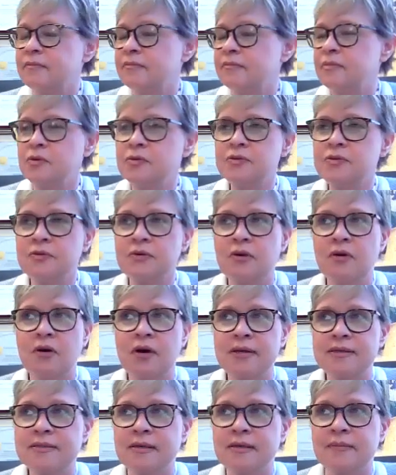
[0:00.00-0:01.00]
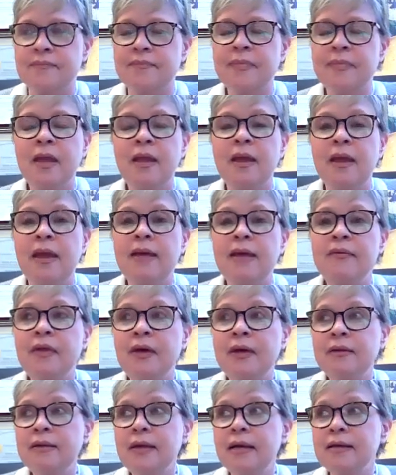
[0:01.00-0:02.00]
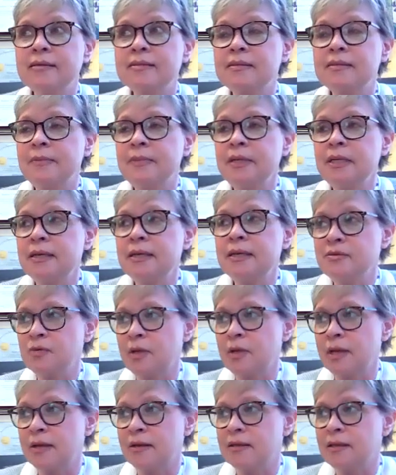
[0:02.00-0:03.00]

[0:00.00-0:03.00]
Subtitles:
Really those are awesome. And then somebody yesterday,